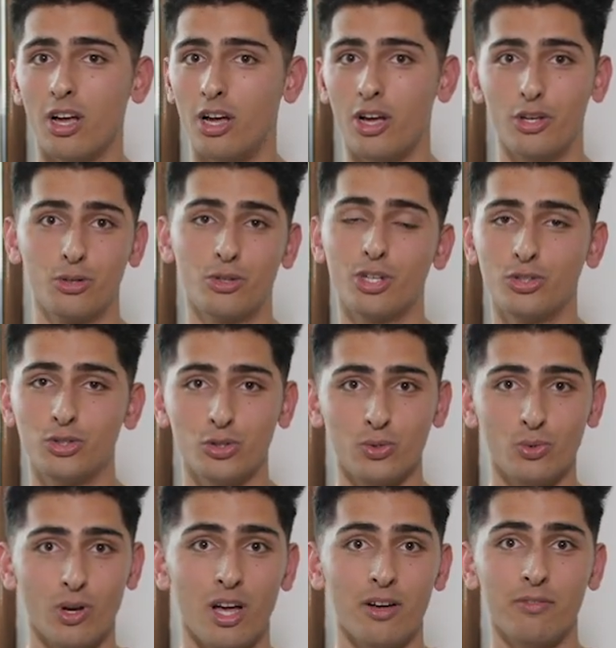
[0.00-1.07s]
You can
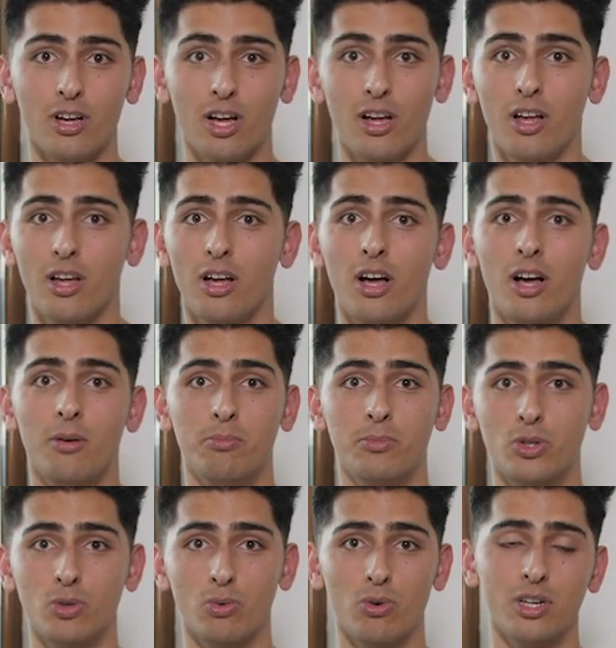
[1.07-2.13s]
choose whatever
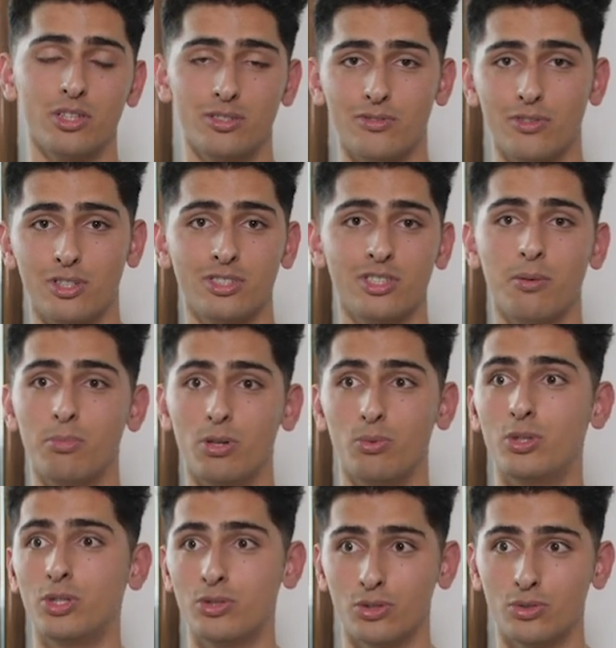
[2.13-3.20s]
you want. For example,
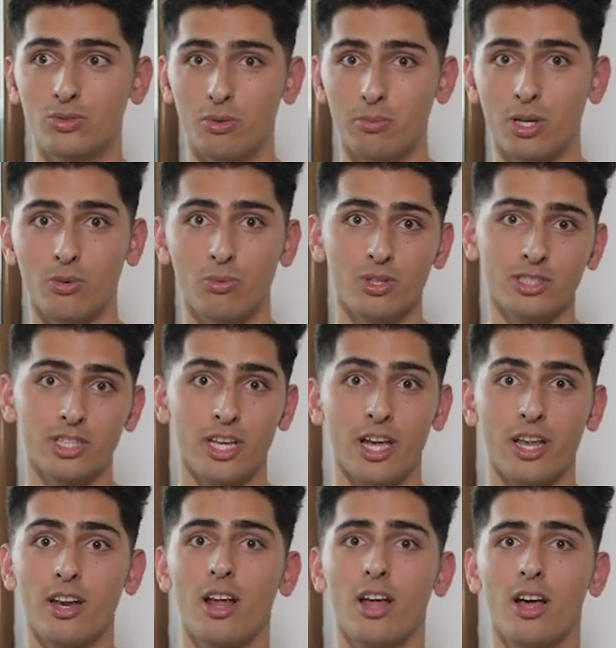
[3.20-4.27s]
we chose swimming once
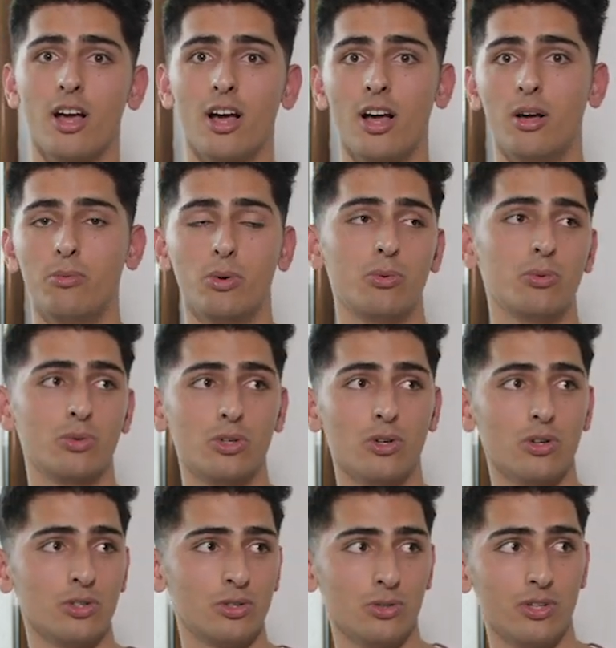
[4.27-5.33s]
again. We would
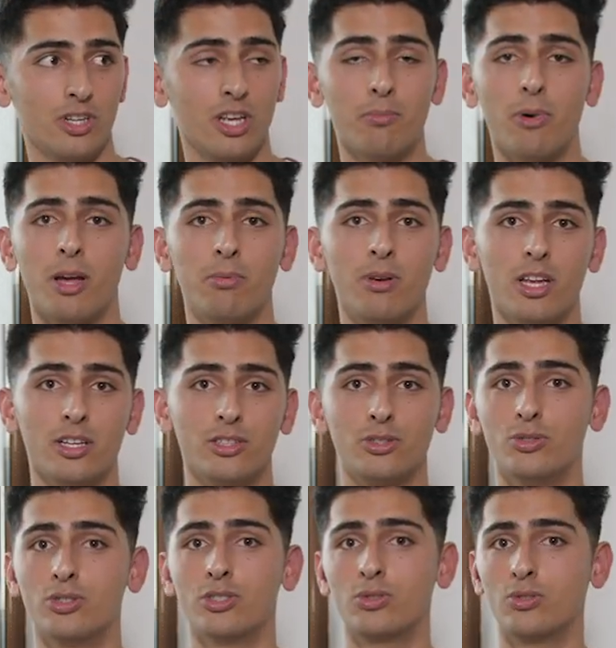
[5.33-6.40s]
go to a nearby place,
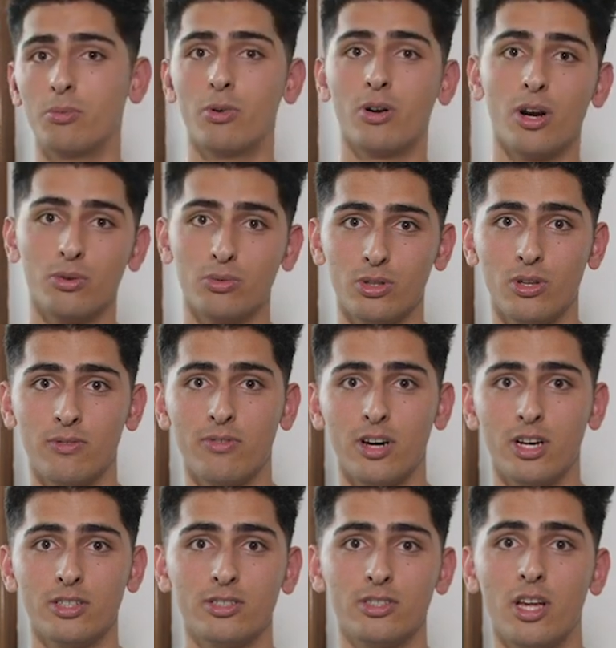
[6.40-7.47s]
you just swim around with your
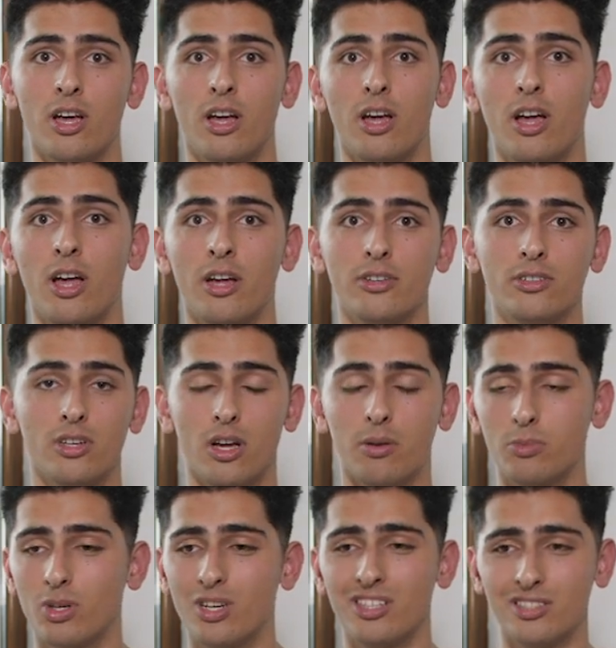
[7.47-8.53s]
friends, and
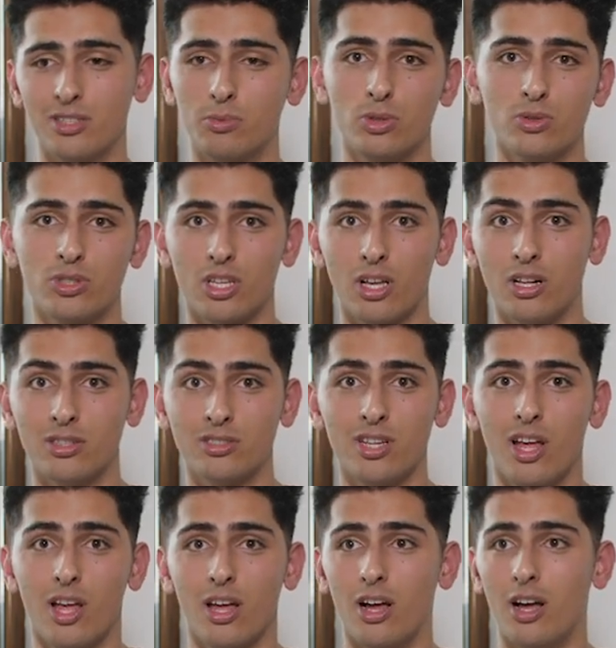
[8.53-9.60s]
you learn some new skills.
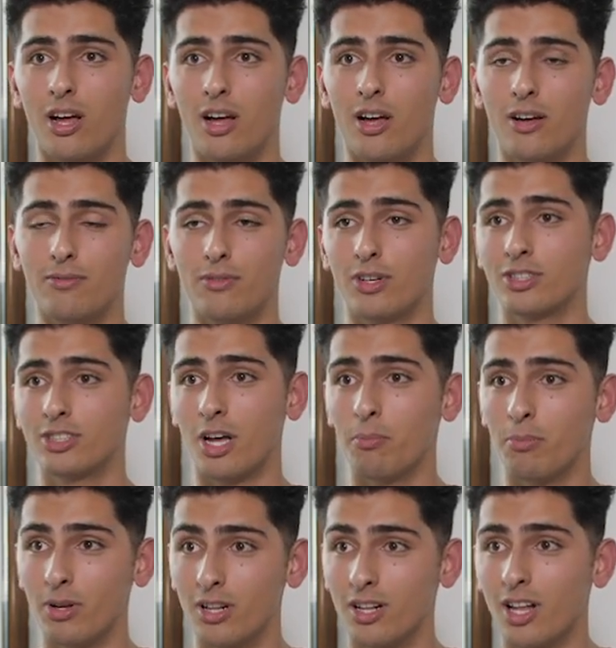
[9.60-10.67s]
For
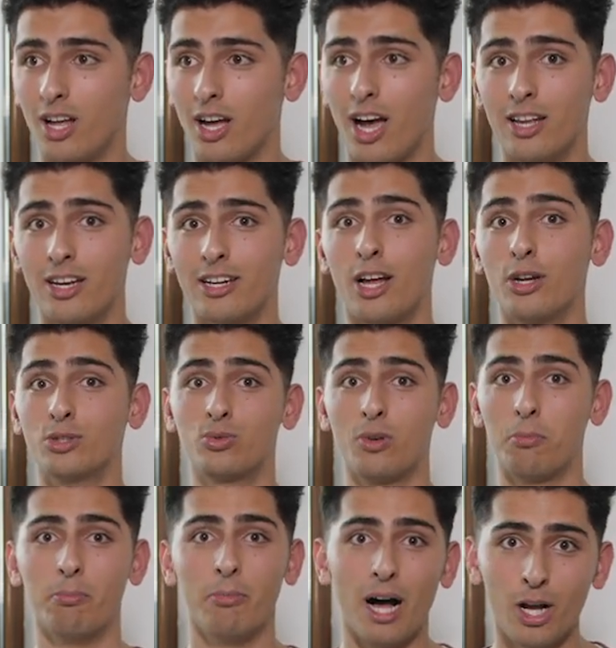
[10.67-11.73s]
example, I learned how to
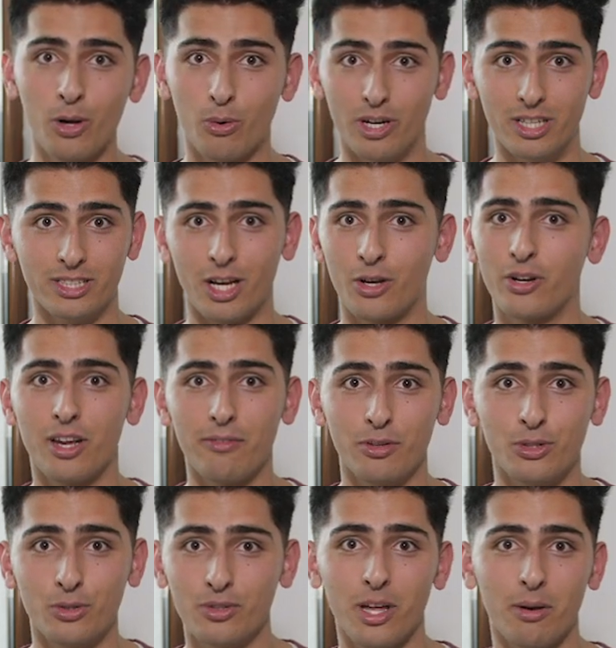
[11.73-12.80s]
swim backwards. I could never
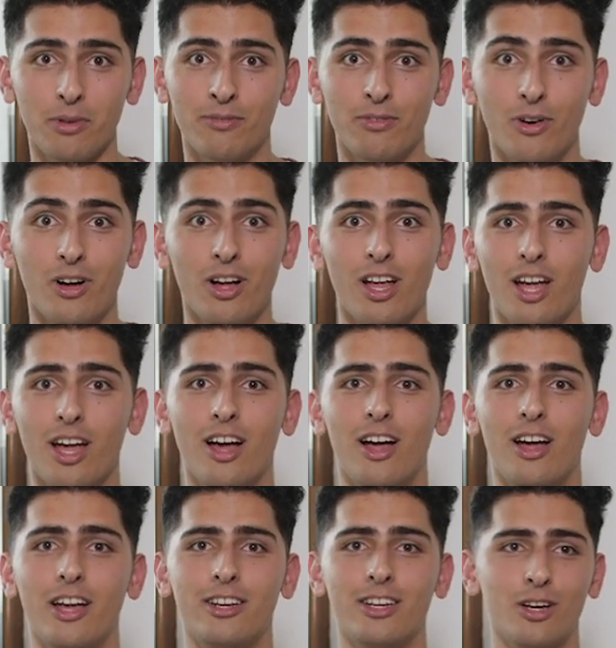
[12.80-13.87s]
do that before.
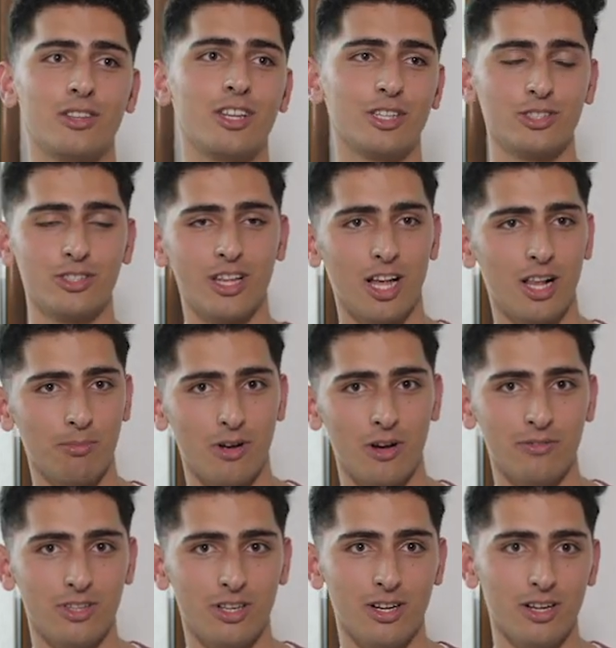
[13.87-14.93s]
And now, thanks to the help
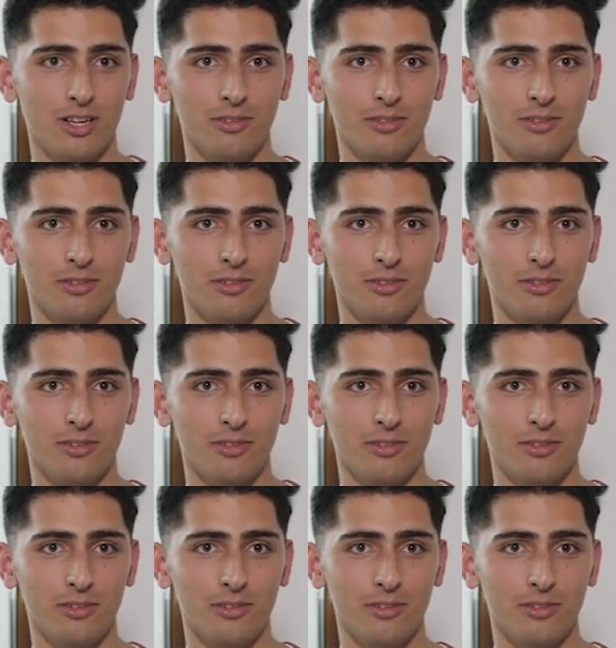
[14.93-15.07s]
of